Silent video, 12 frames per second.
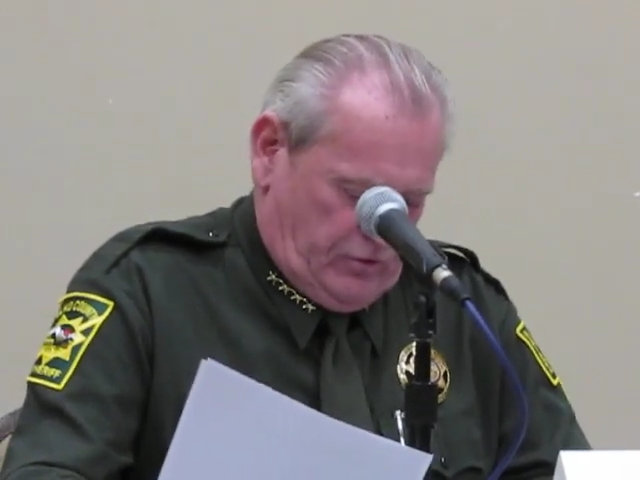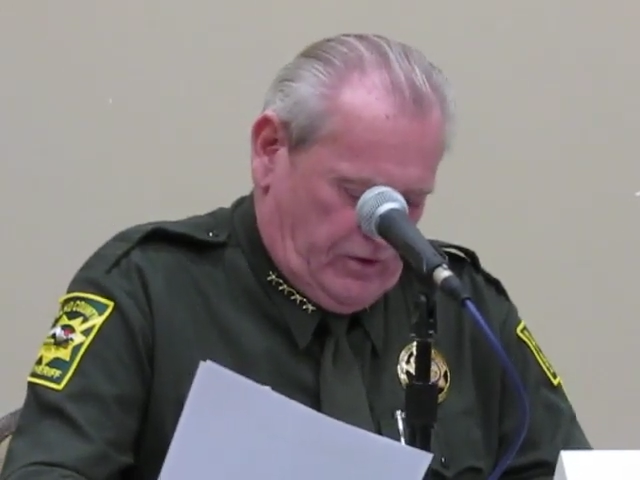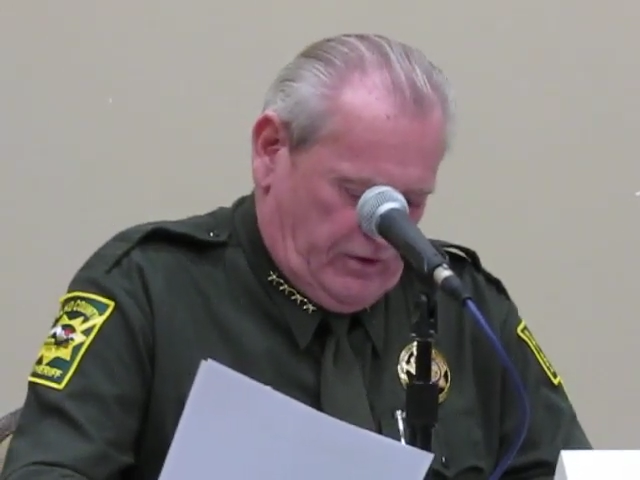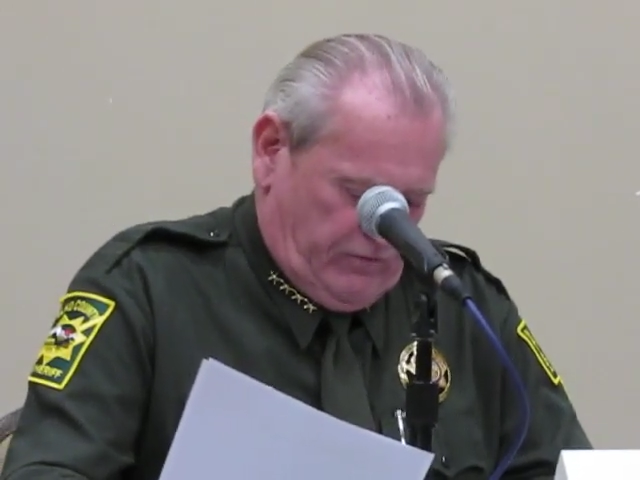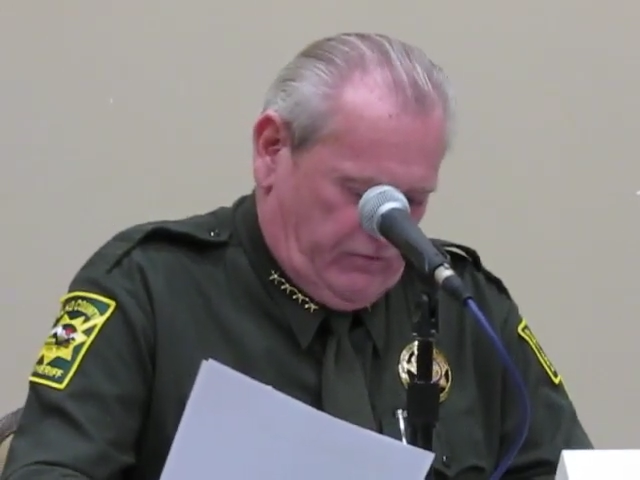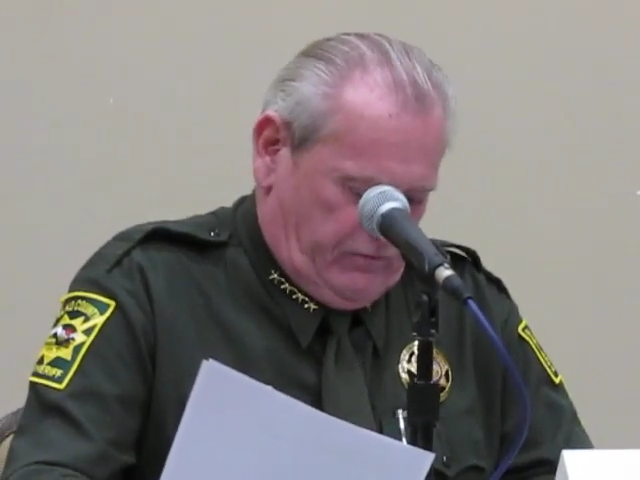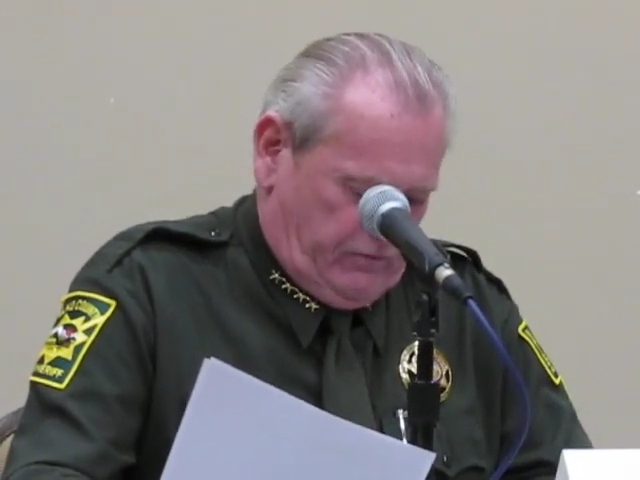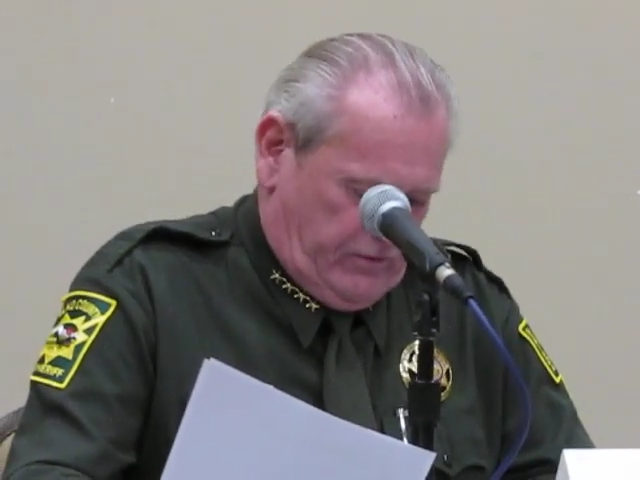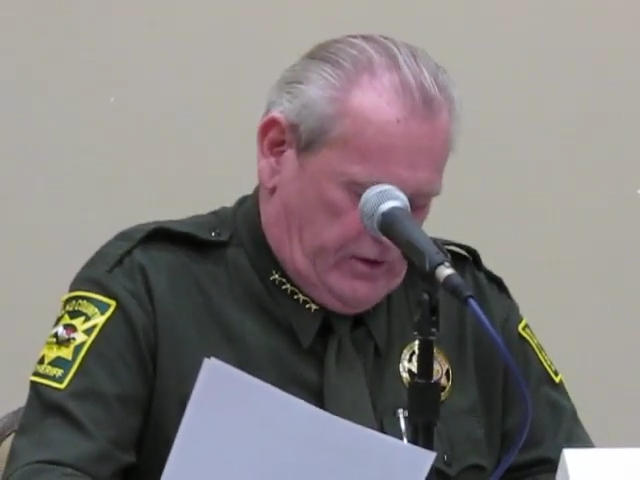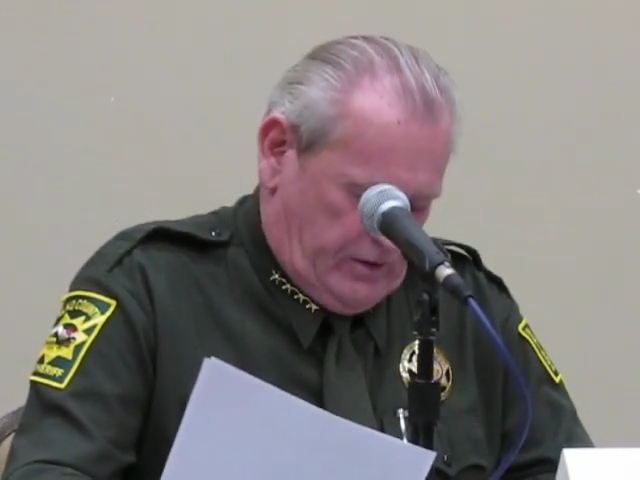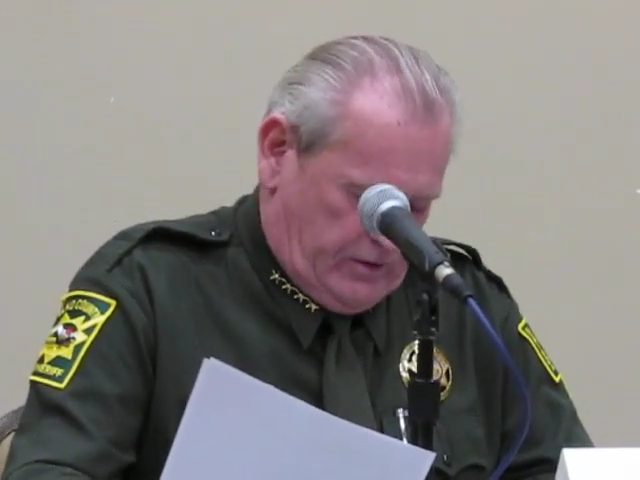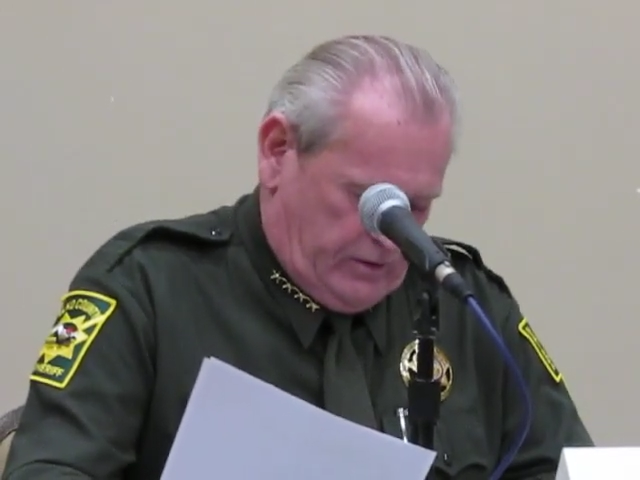of
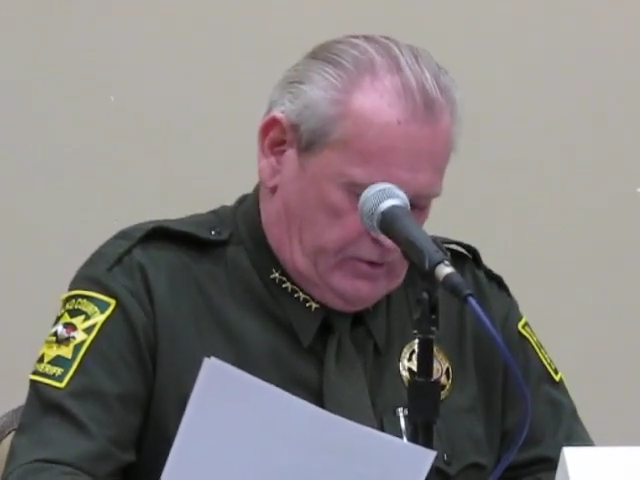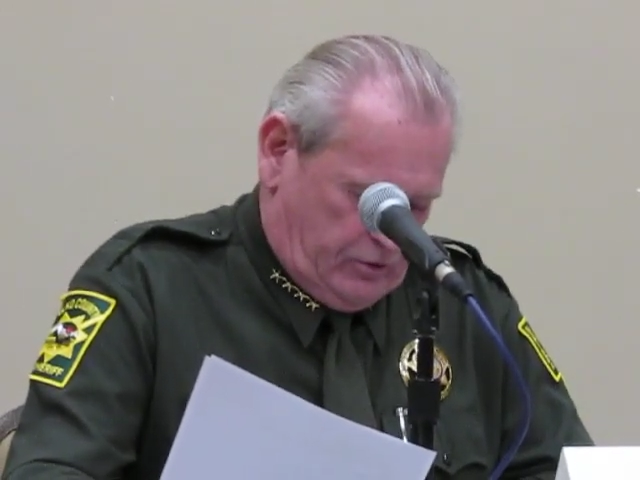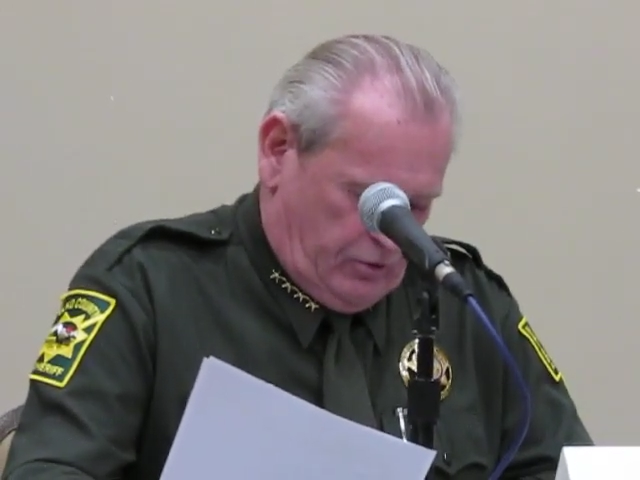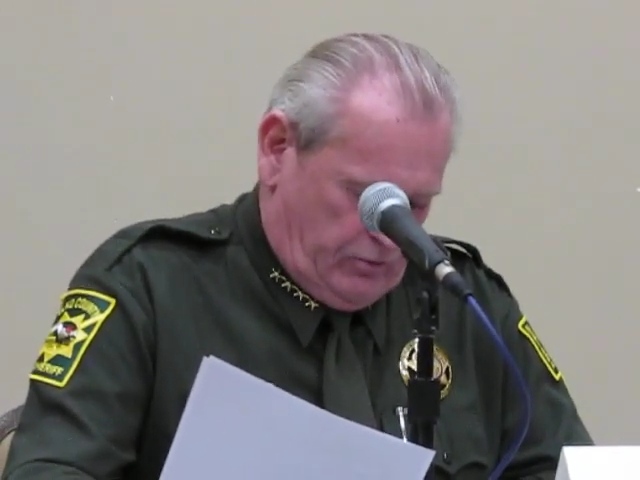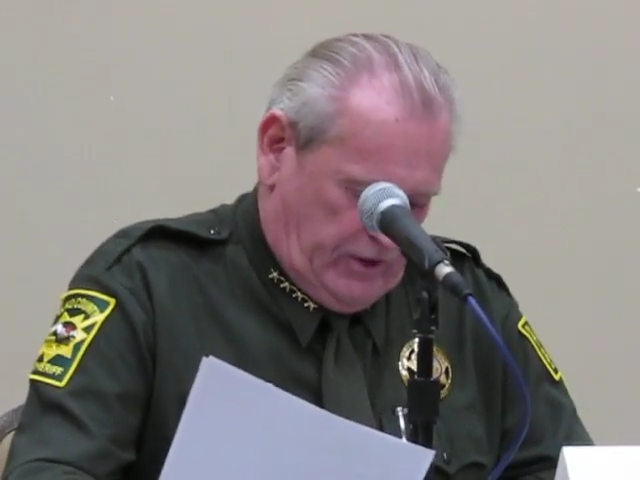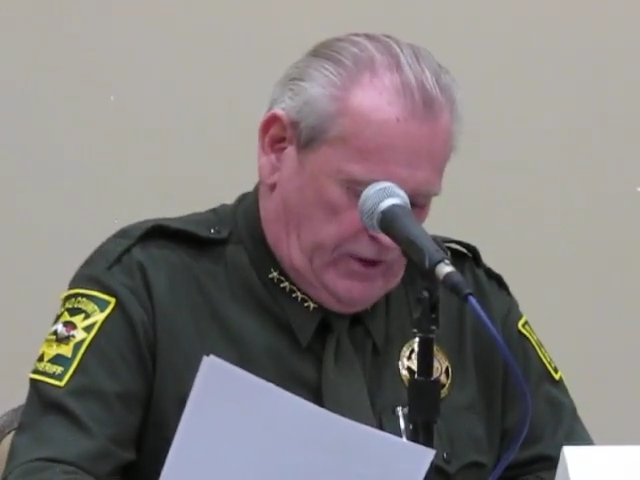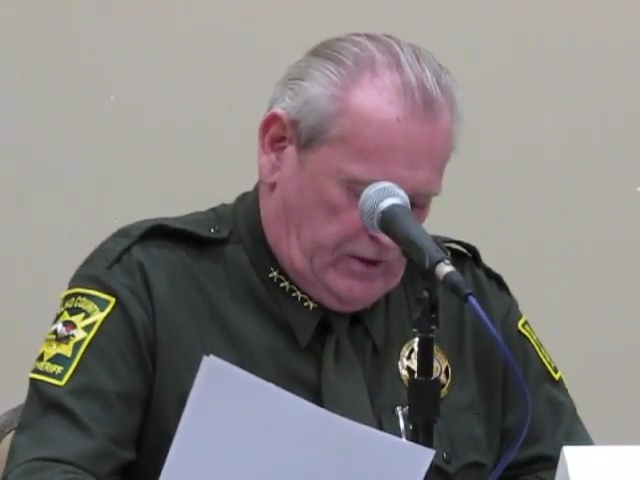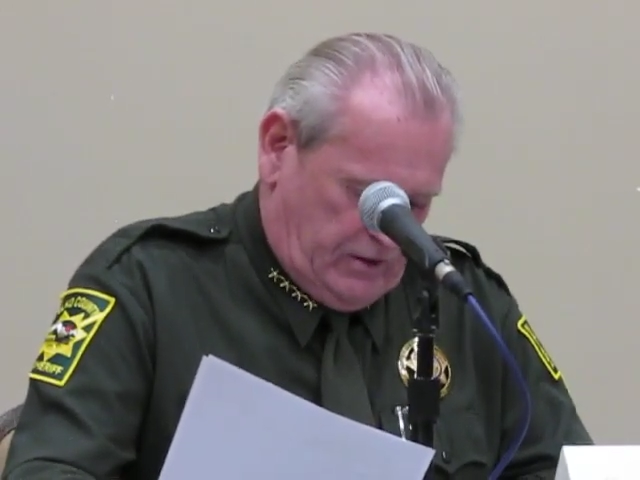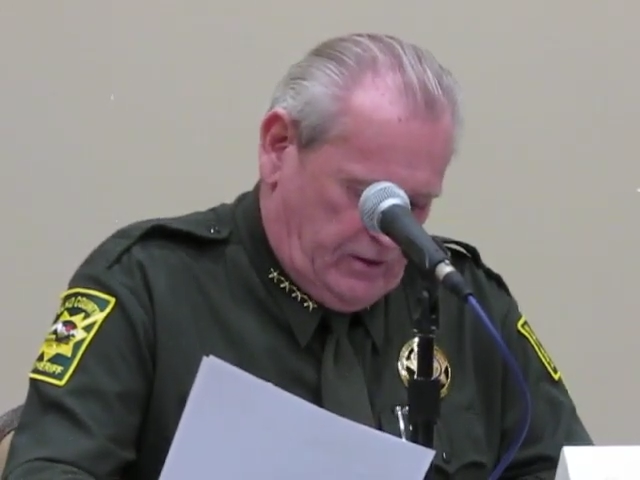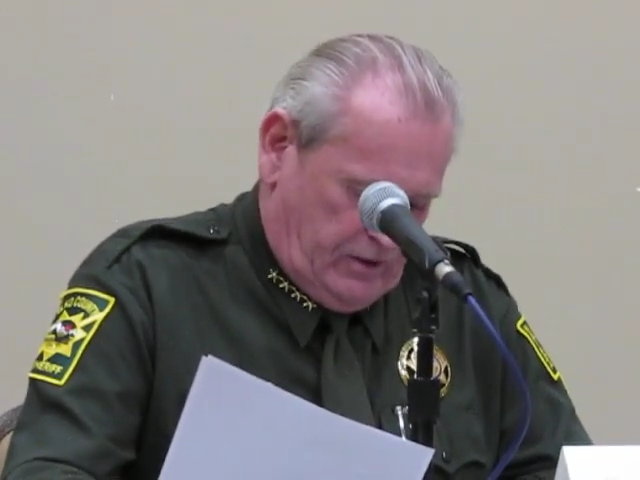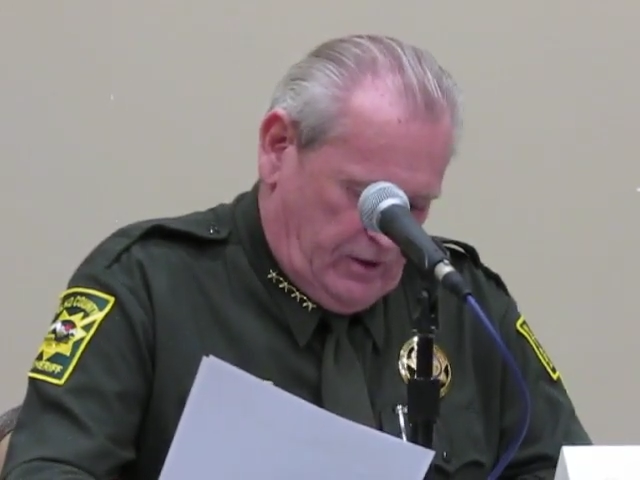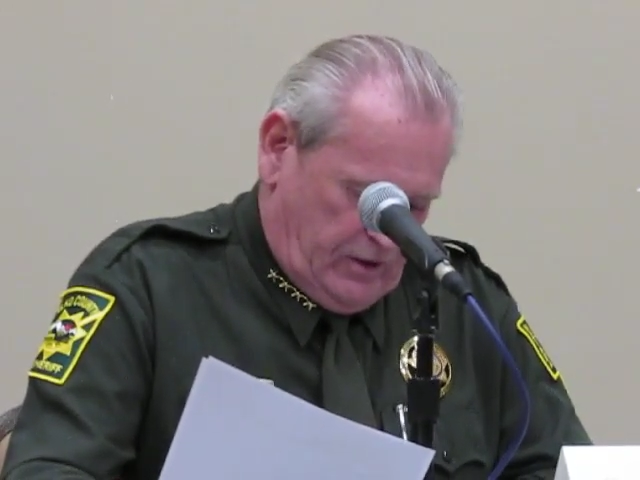cocaine,